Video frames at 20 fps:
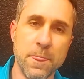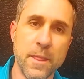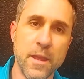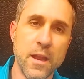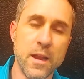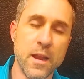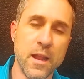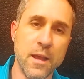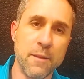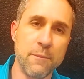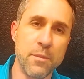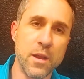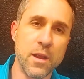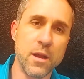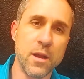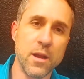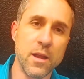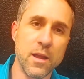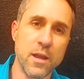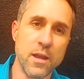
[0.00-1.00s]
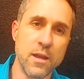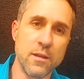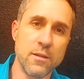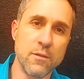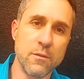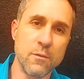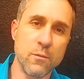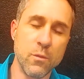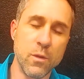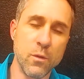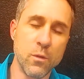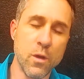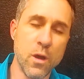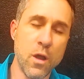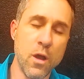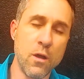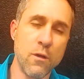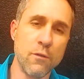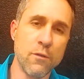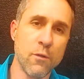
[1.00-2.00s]
In Liberia, we were
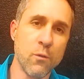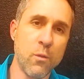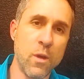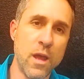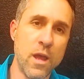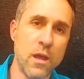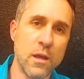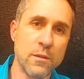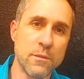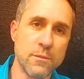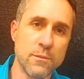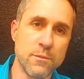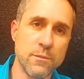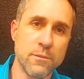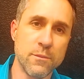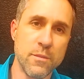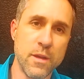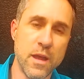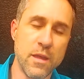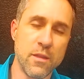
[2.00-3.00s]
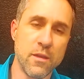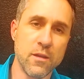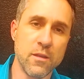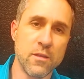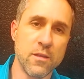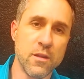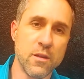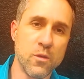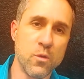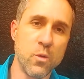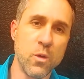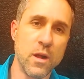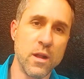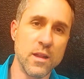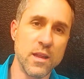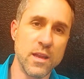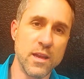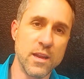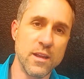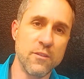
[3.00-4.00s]
overwhelmed by the
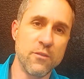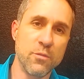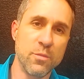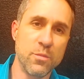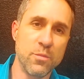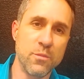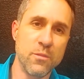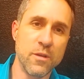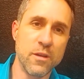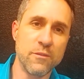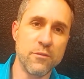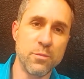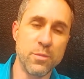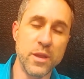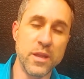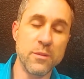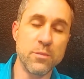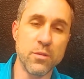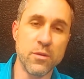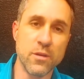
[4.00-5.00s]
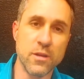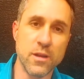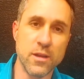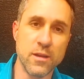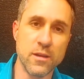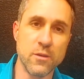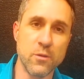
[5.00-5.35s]
quality of people and